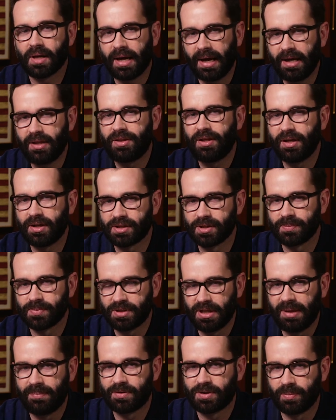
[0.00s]
atheism
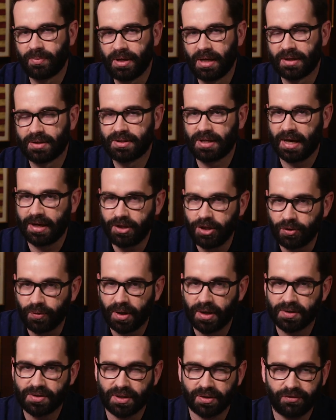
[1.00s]
seems to be a
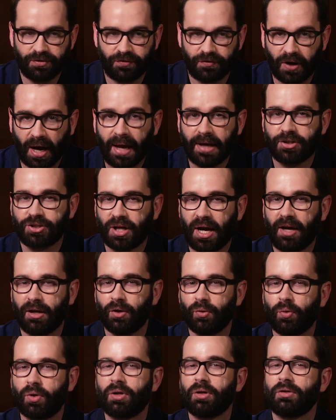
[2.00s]
tenuous and
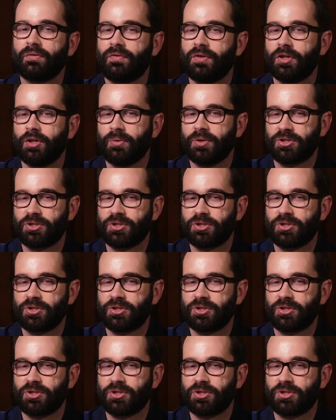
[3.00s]
fragile worldview,